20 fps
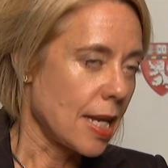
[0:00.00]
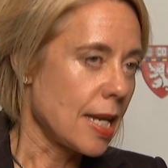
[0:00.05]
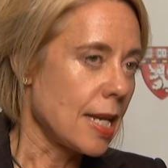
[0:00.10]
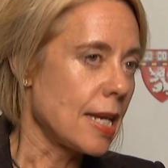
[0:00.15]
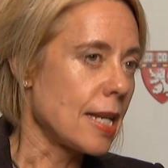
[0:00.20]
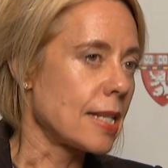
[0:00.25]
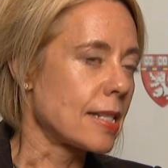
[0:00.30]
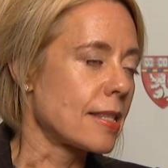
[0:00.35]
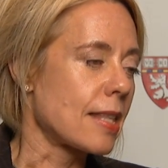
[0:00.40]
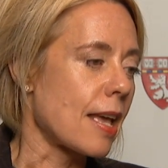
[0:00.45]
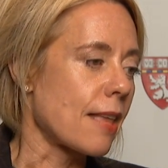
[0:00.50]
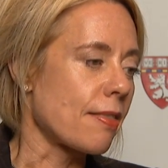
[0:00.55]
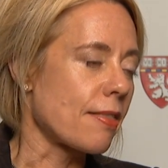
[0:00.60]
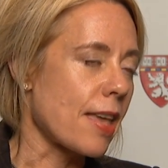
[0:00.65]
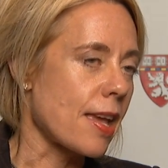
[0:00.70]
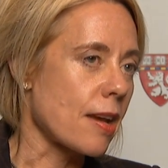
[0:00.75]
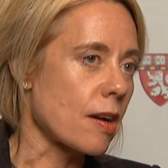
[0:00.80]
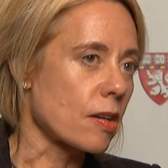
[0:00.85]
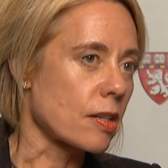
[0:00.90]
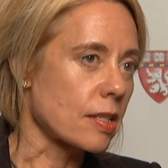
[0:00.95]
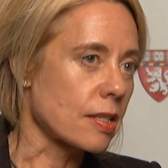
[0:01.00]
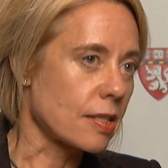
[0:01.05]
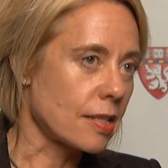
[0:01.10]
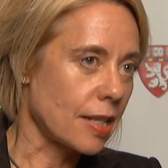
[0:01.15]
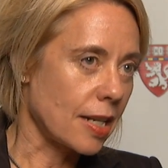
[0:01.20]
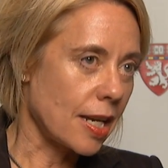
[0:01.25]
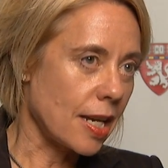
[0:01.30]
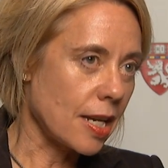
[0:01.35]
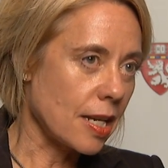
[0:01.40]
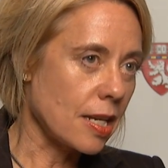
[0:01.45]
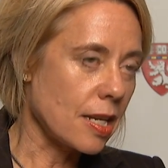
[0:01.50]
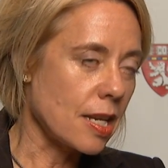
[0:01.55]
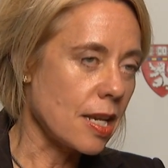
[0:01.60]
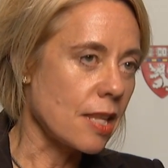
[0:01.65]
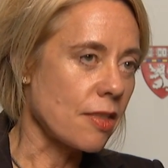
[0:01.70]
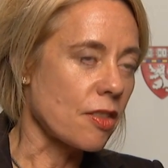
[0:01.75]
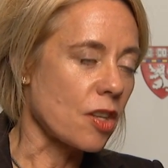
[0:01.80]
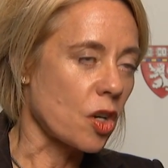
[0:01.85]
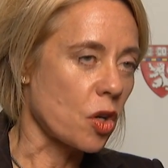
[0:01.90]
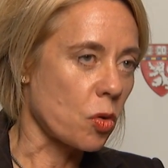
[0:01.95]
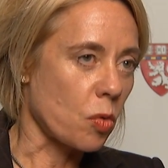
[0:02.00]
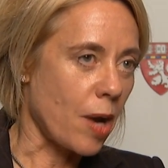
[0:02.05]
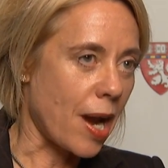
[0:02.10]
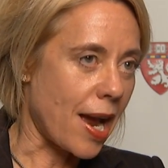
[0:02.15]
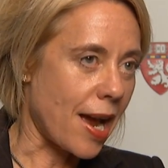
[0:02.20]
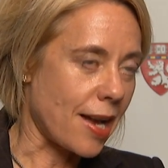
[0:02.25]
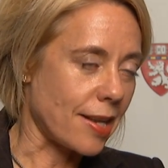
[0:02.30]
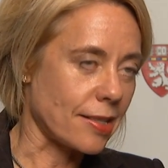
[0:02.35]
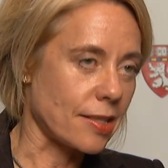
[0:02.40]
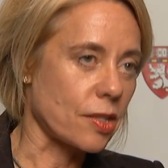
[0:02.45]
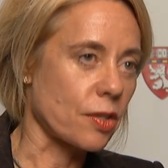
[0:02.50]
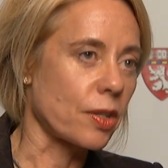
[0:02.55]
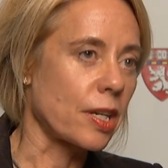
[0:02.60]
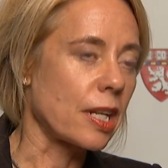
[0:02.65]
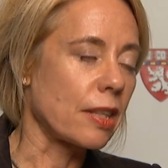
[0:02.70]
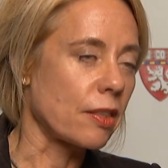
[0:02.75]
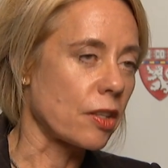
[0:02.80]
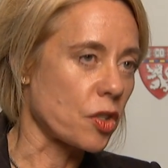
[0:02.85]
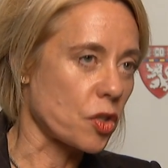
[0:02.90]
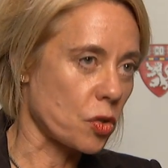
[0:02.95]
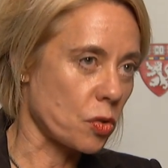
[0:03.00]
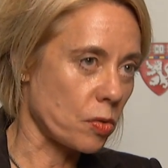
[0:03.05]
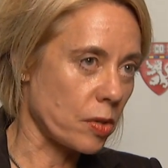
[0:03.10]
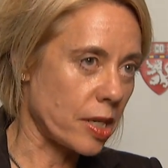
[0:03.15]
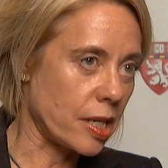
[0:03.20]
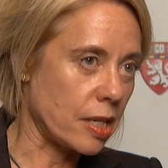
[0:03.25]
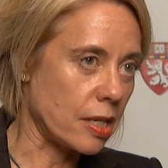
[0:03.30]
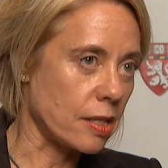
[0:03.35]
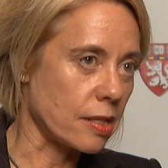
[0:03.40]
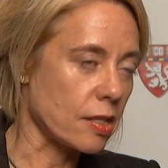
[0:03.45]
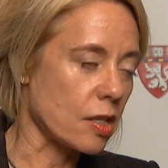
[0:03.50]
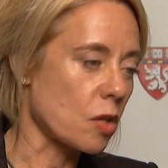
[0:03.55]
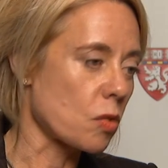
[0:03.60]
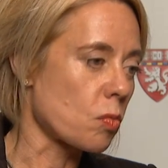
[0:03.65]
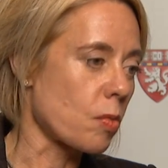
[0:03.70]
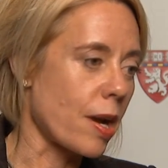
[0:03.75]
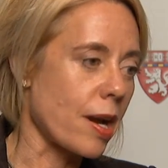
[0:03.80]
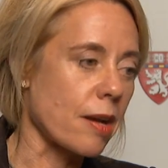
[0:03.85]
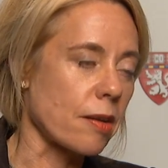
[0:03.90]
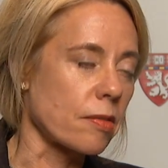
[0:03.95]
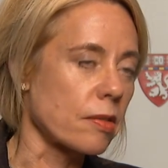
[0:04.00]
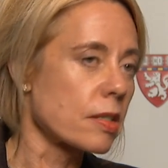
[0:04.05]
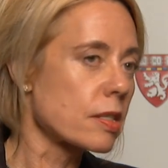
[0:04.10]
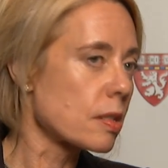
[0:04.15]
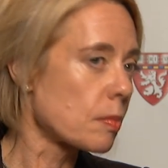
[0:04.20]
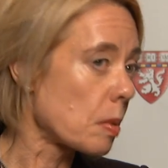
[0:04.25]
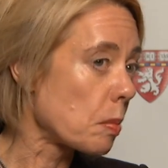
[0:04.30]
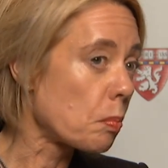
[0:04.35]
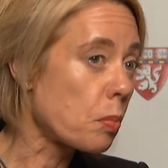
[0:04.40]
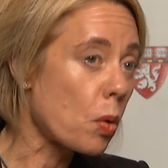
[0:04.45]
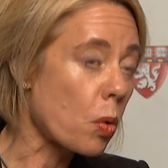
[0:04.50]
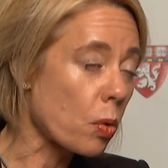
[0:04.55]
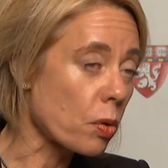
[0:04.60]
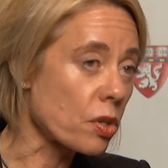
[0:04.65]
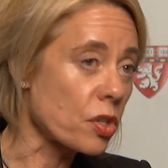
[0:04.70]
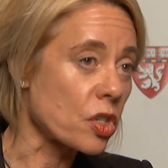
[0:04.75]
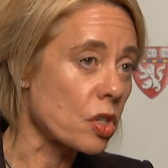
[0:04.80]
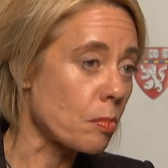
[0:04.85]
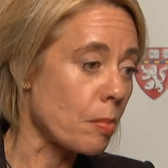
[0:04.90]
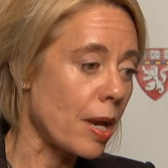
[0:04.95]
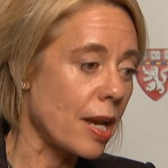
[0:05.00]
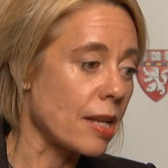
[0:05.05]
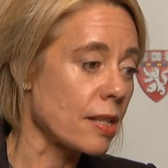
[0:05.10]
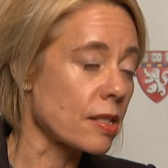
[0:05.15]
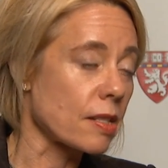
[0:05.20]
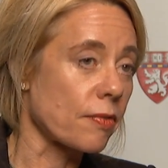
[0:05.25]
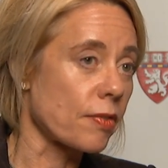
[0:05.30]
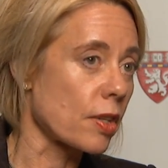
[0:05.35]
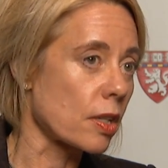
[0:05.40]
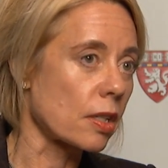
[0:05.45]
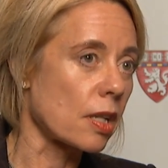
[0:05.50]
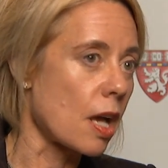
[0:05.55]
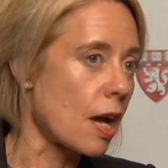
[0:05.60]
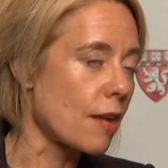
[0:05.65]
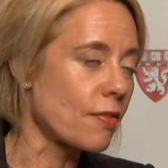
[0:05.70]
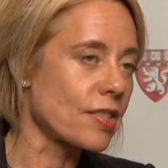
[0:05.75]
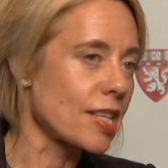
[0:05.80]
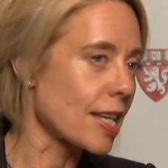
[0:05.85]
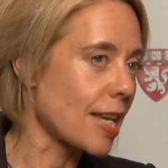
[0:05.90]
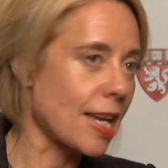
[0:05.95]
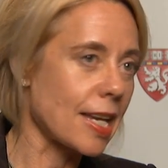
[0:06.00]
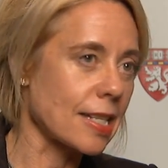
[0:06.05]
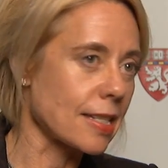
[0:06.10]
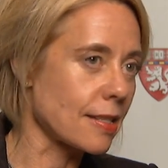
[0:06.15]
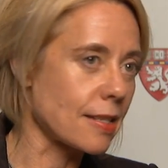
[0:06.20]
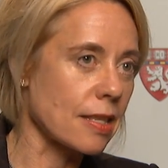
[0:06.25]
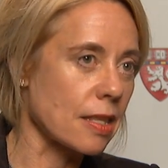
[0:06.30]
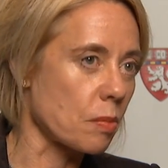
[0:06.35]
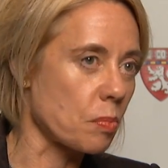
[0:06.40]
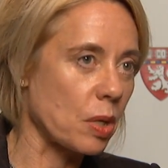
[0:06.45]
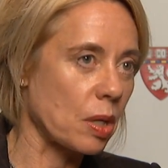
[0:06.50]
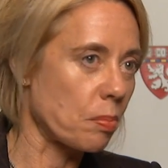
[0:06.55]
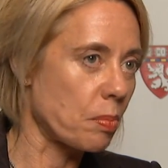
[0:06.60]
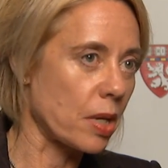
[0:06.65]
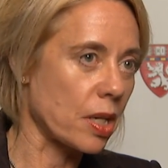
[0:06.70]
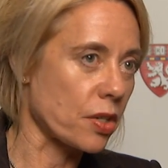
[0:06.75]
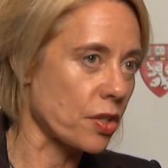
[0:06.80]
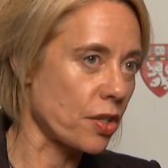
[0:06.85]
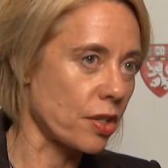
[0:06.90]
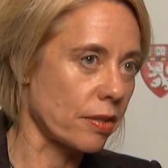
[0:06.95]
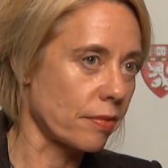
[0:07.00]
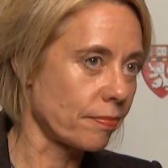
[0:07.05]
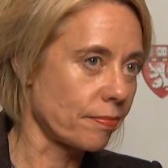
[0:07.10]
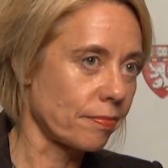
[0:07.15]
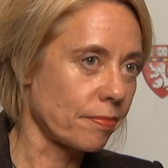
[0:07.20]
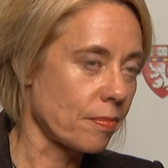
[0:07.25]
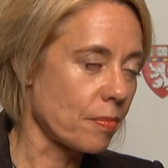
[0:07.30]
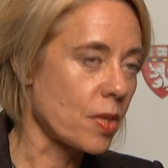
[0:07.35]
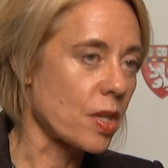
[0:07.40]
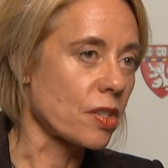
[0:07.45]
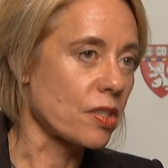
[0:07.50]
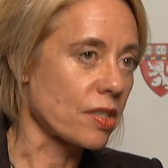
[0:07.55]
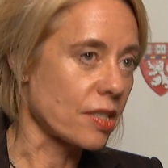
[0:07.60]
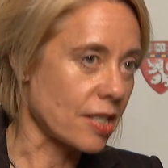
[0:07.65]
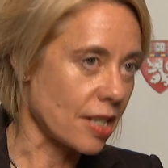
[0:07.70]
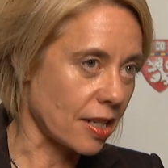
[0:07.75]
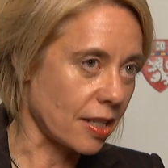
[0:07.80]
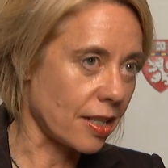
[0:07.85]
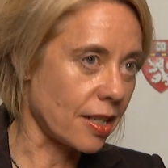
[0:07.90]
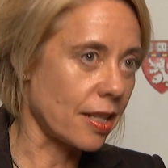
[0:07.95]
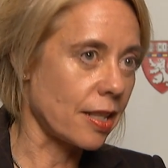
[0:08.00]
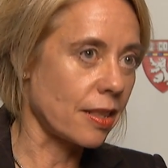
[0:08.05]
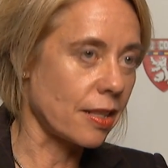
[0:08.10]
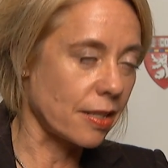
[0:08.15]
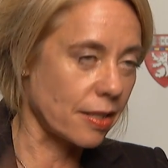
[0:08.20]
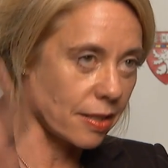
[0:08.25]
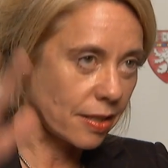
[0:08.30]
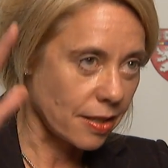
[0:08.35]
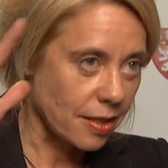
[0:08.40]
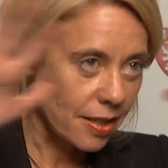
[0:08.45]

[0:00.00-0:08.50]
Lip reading: is that they are sitting in the grass or in the trees around some important domains of their lives. They can't see the big picture. They're stuck in the